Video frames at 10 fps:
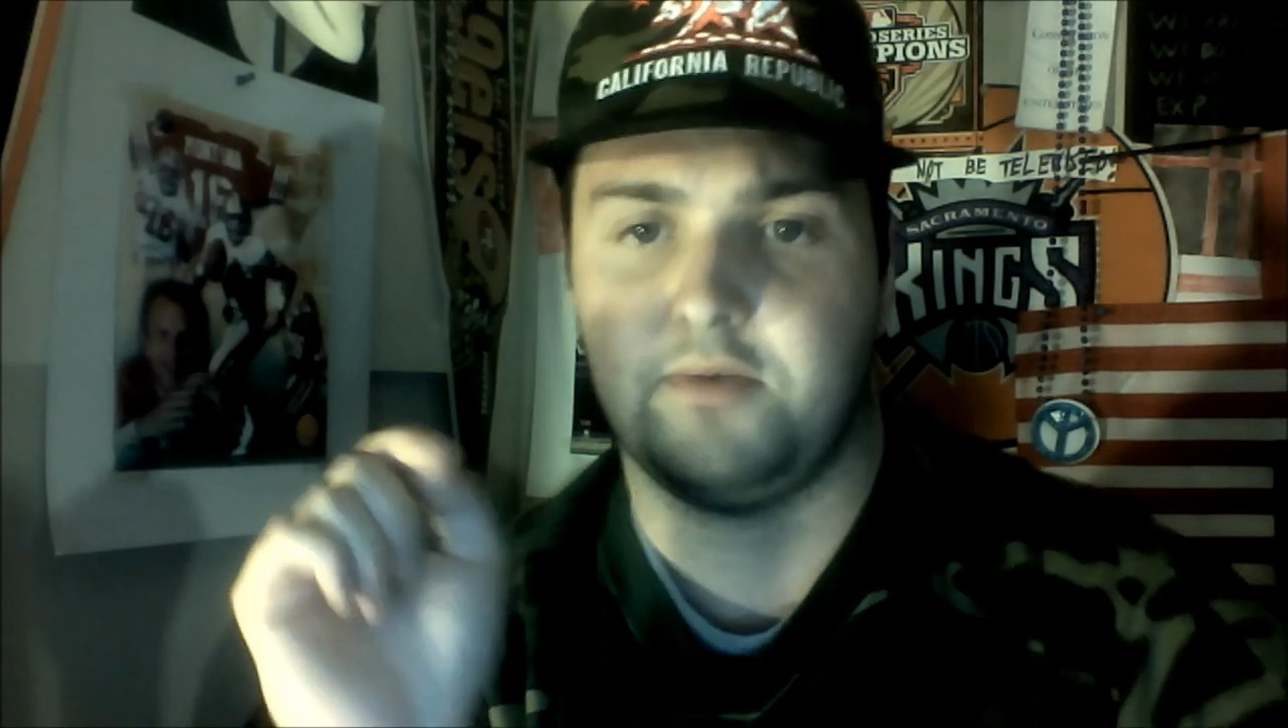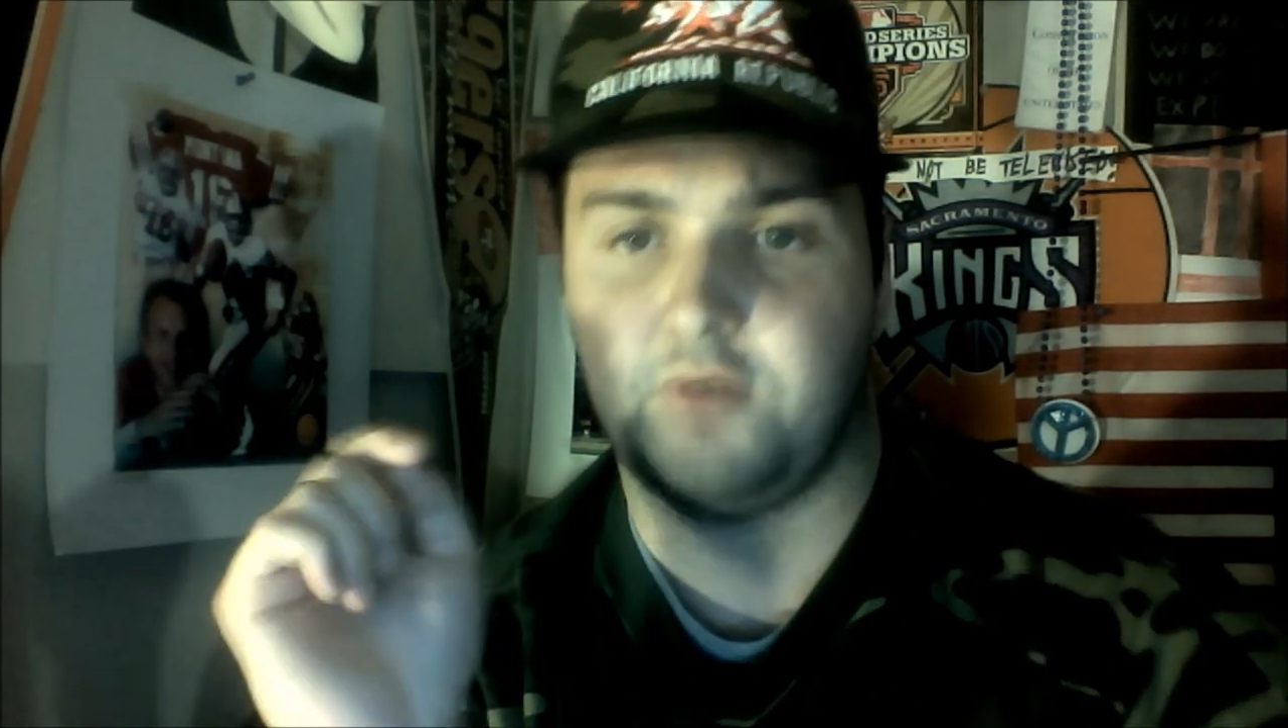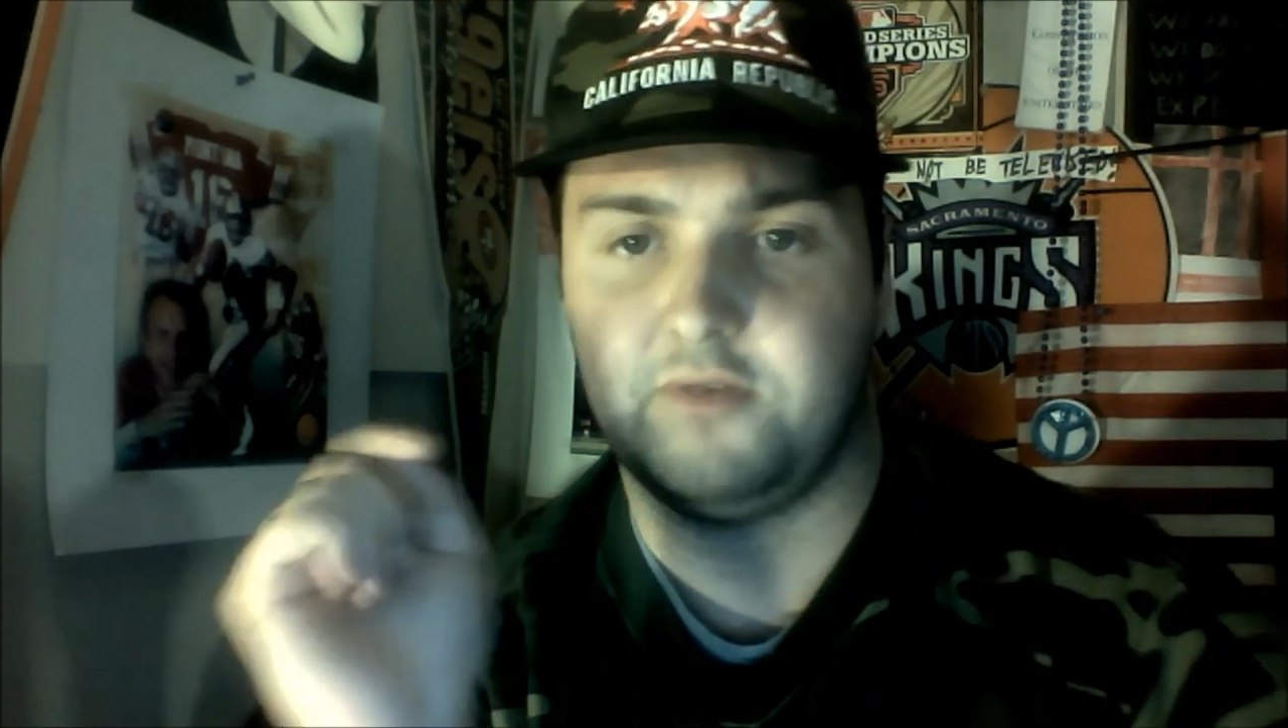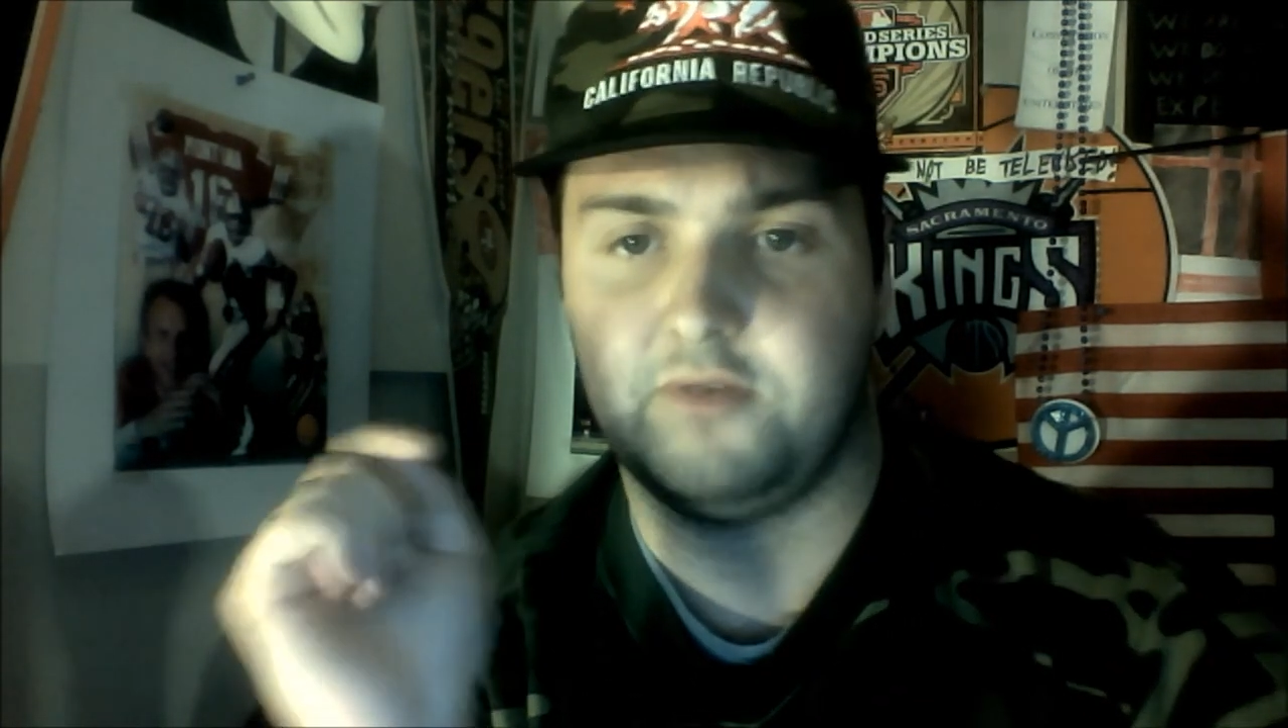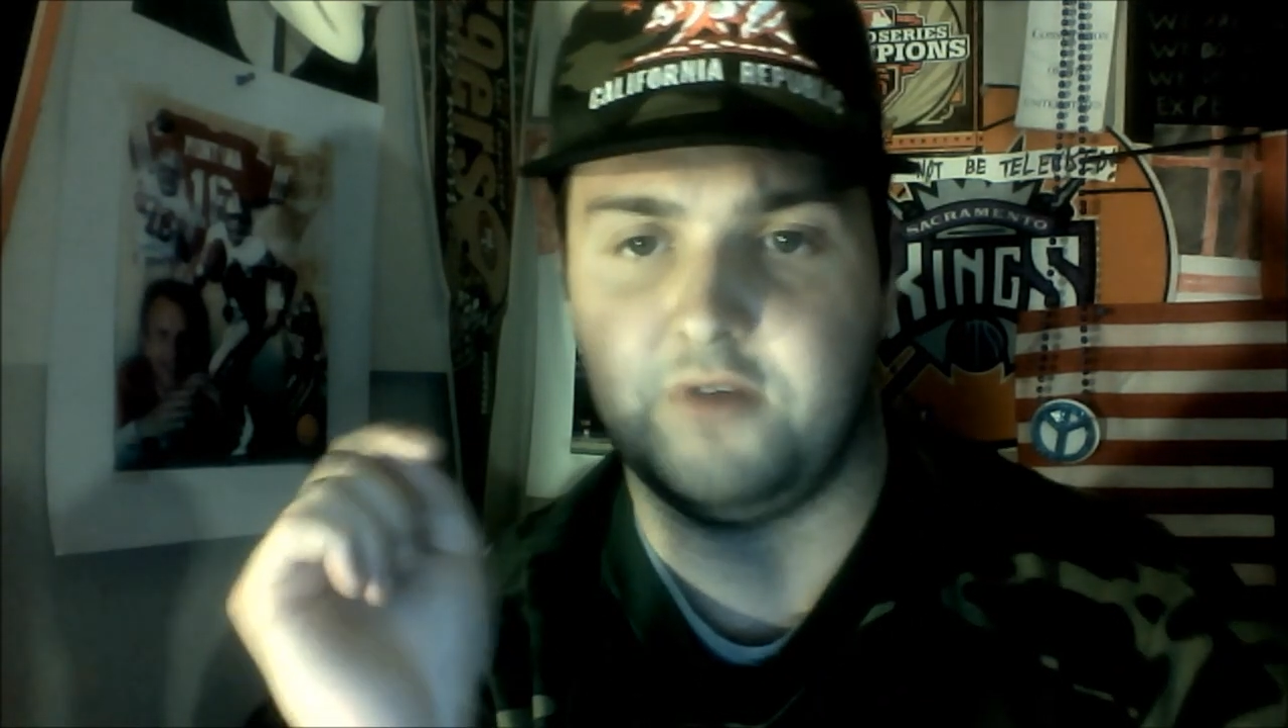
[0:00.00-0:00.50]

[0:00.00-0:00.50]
and Fred